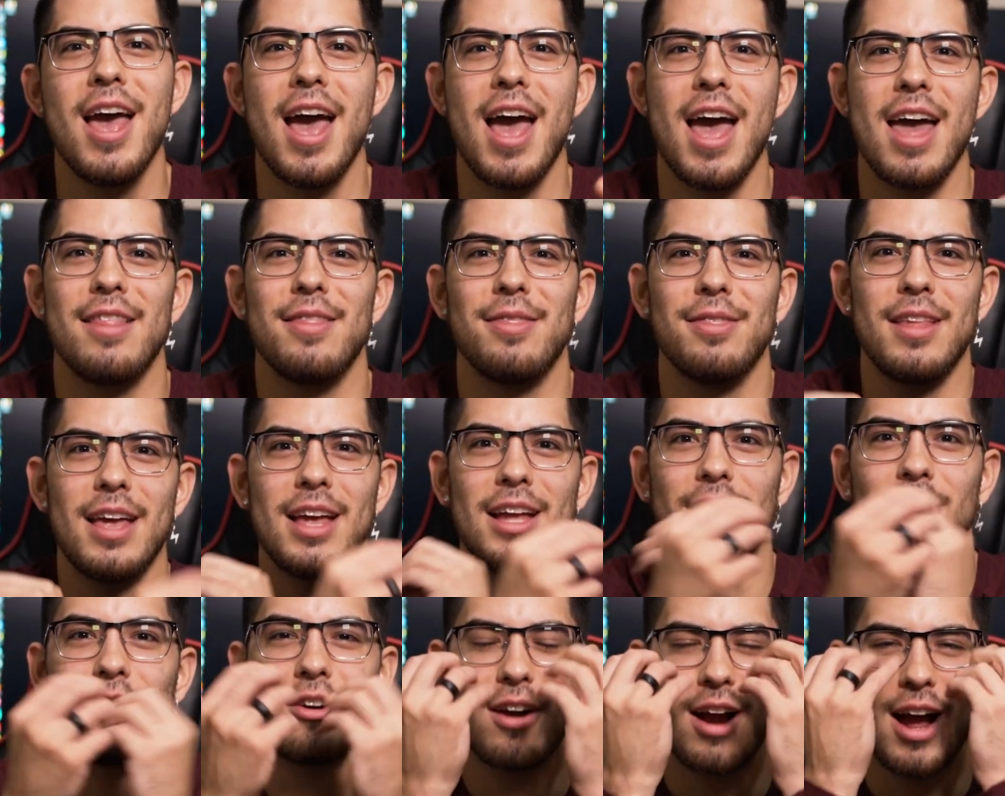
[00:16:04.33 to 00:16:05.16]
and
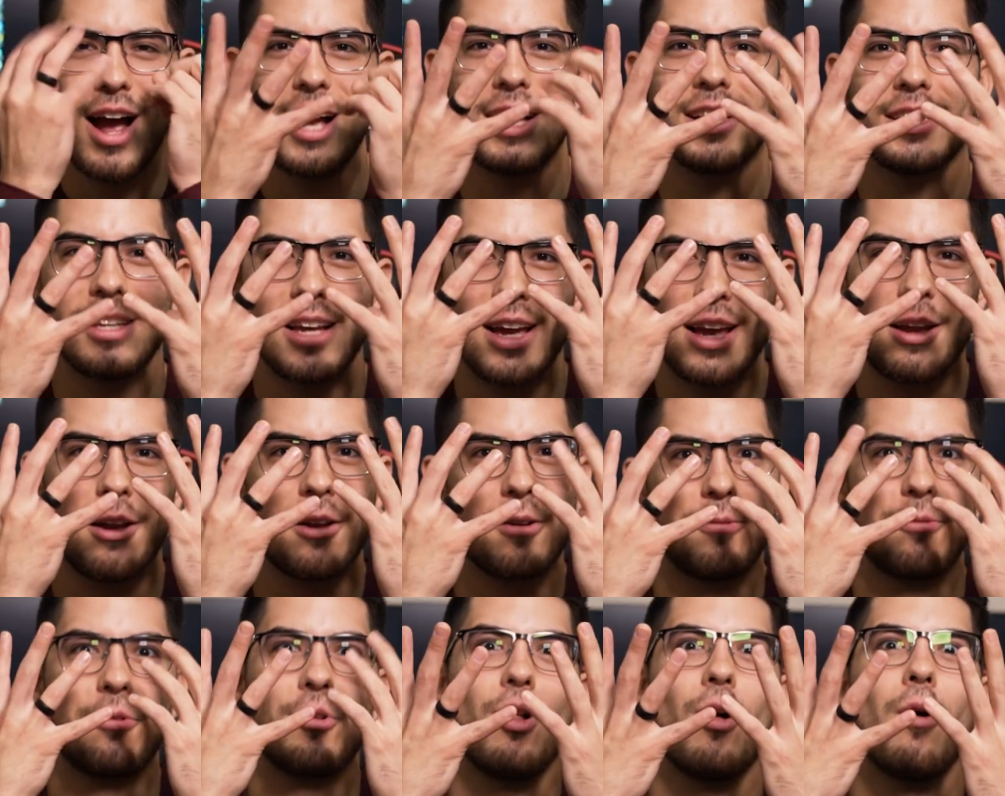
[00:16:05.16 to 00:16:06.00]
then her eyes
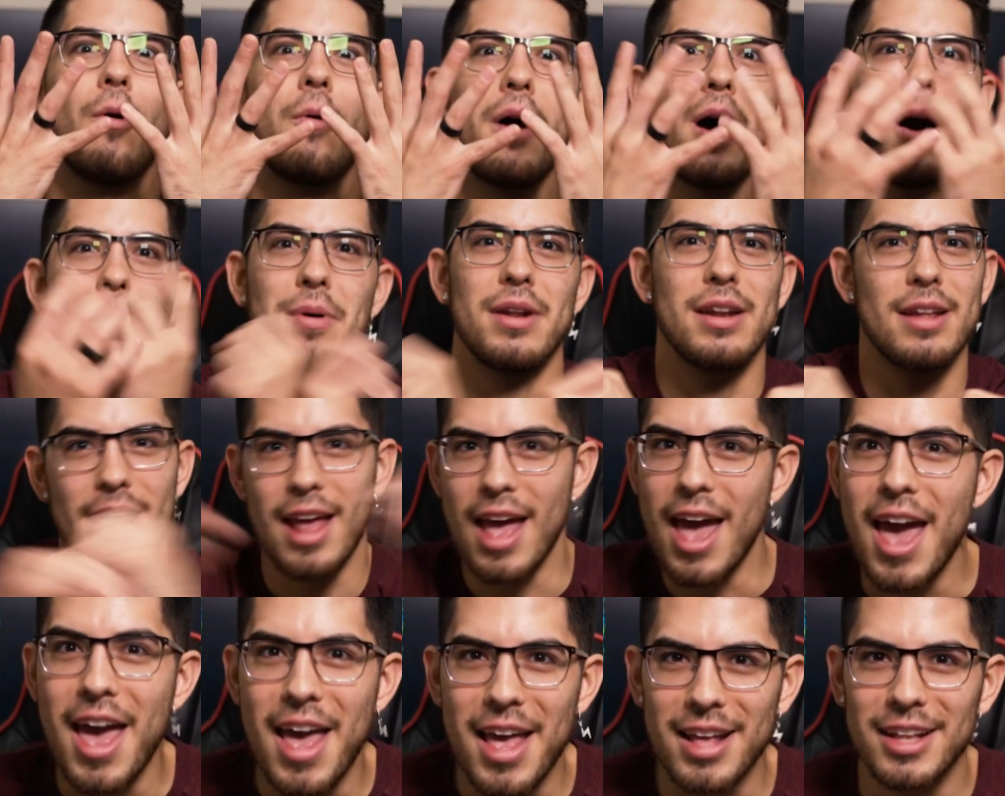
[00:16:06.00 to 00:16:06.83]
like glow up and it
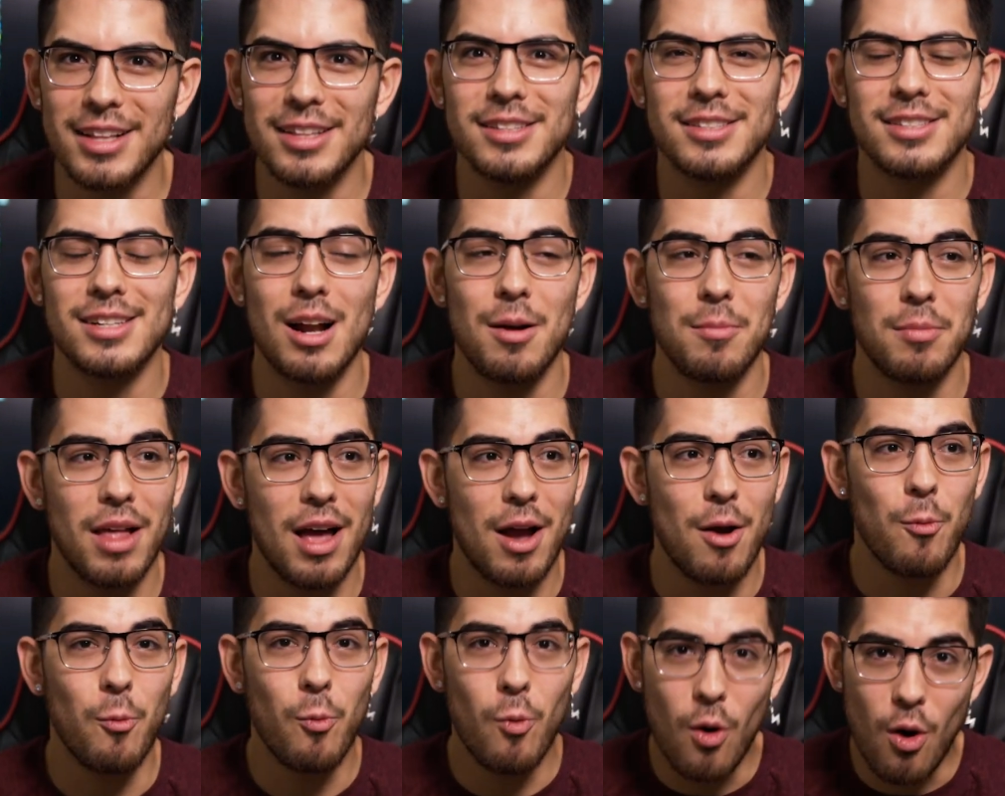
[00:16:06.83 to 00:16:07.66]
ends and i'm
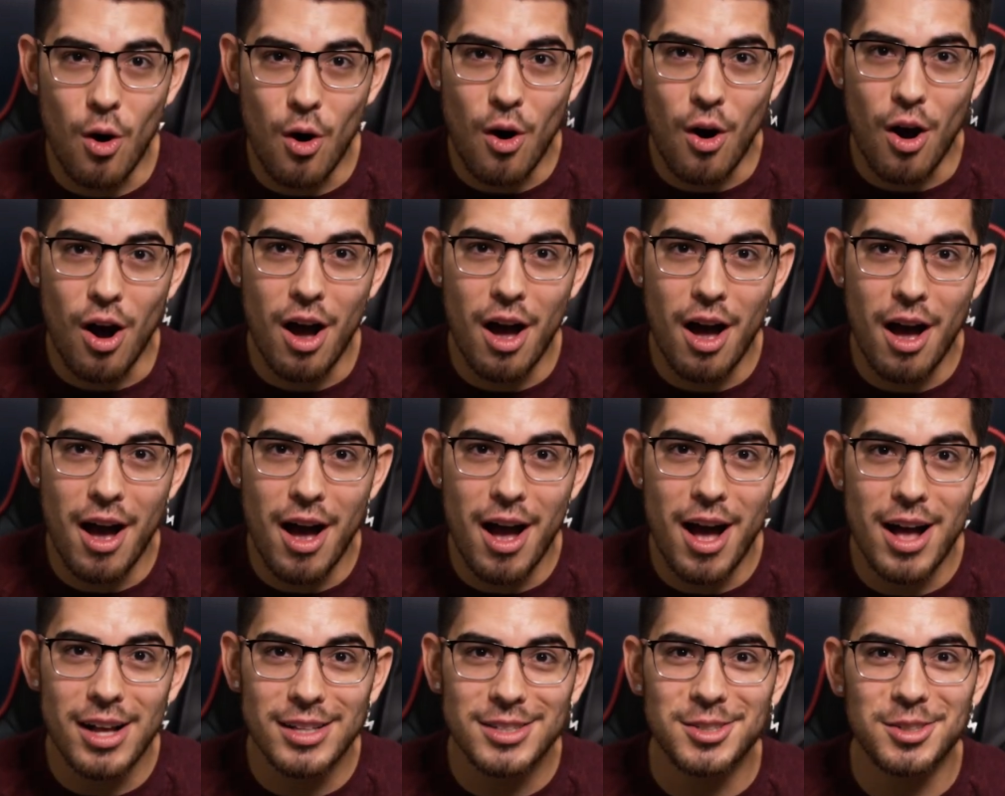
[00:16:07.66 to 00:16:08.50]
like
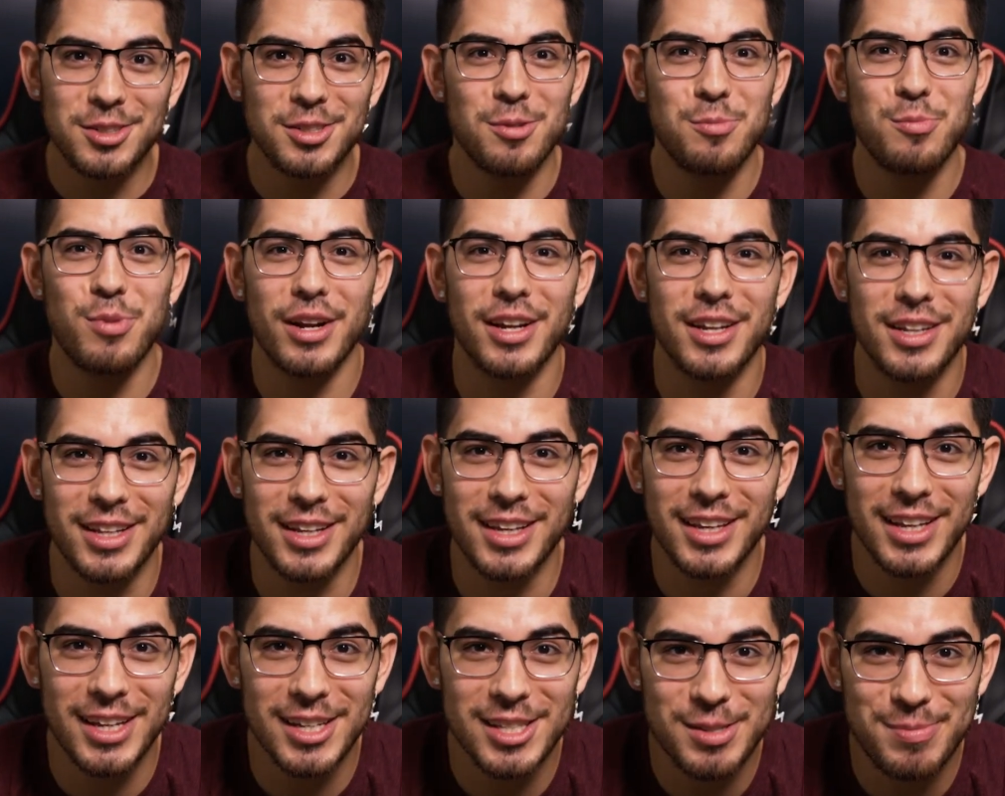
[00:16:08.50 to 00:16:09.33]
what so they're bringing the
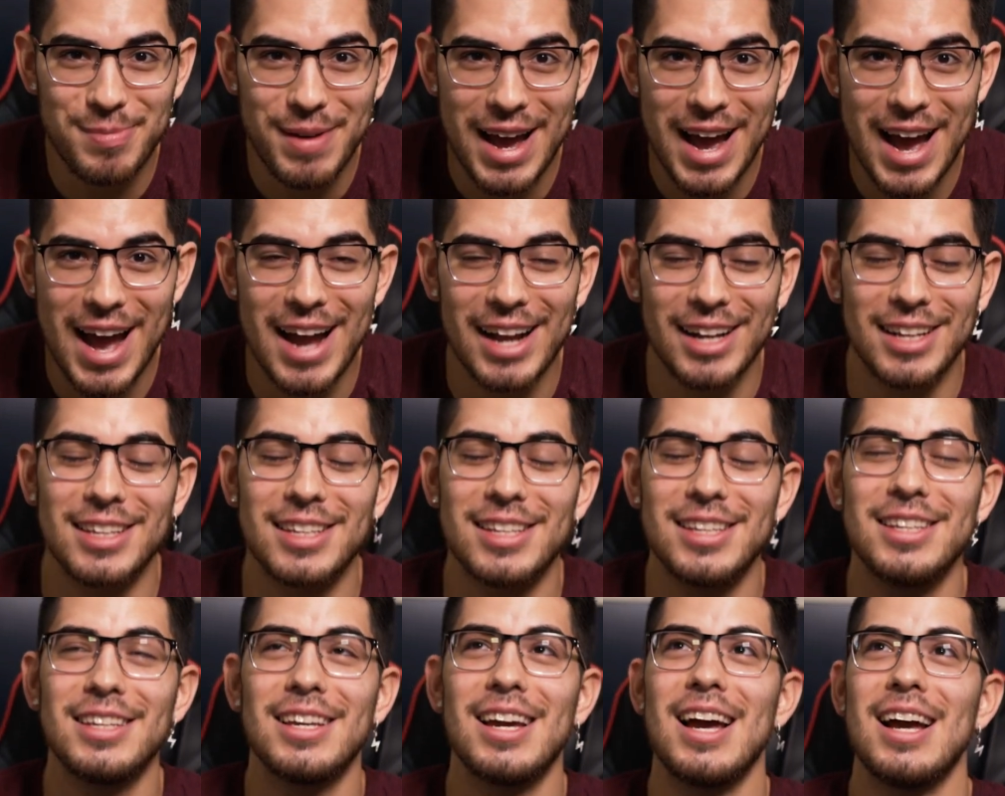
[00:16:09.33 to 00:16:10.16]
kids back
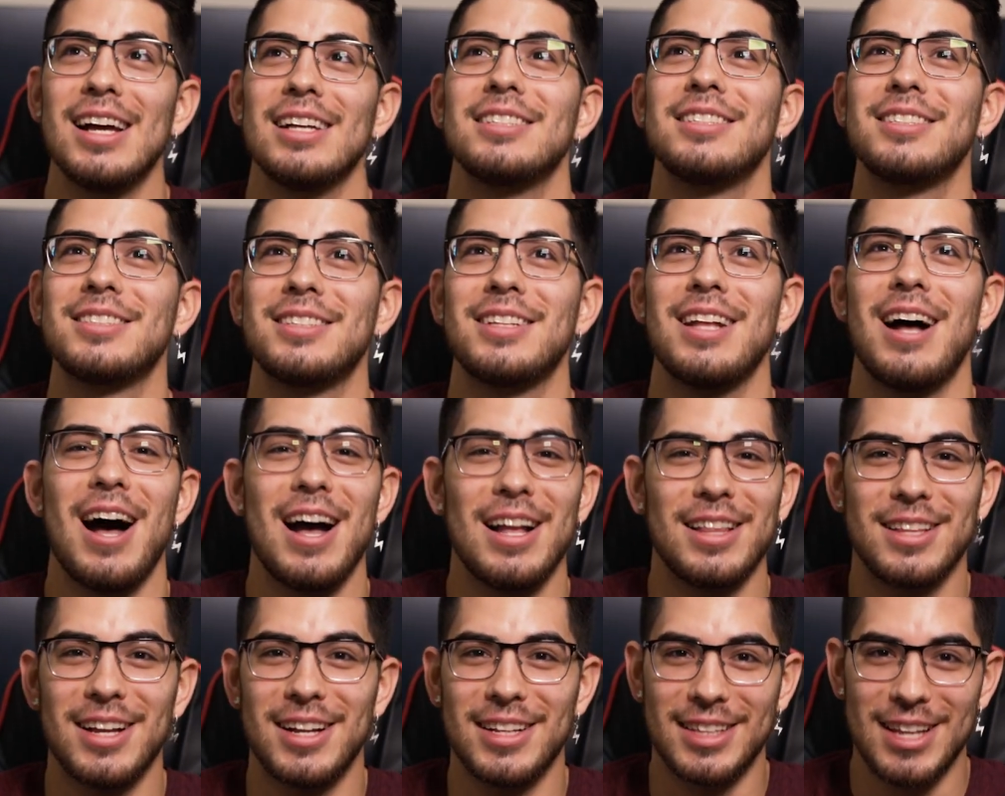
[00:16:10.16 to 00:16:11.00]
yes
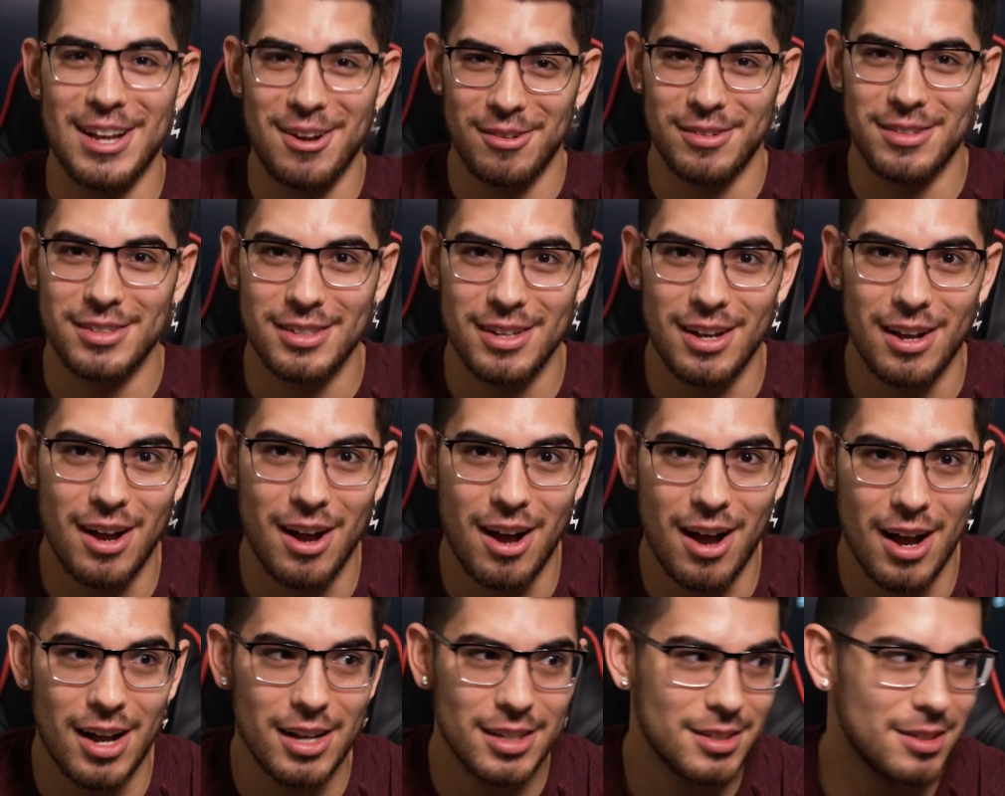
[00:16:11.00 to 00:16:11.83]
i thought that was
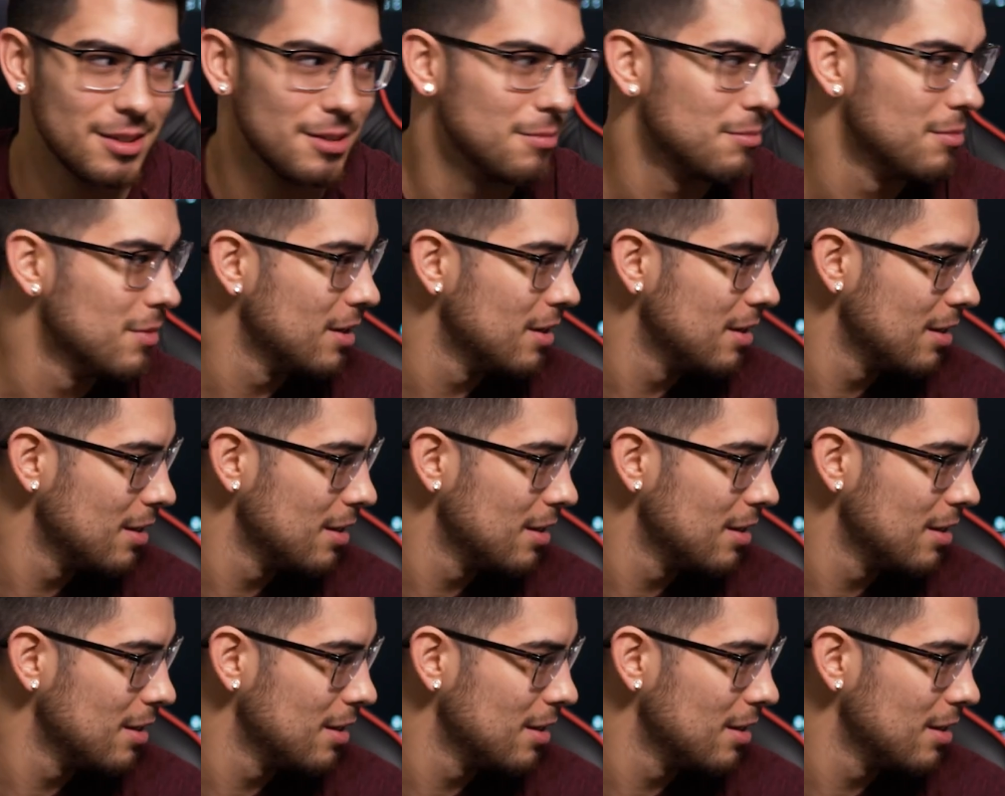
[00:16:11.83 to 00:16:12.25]
awesome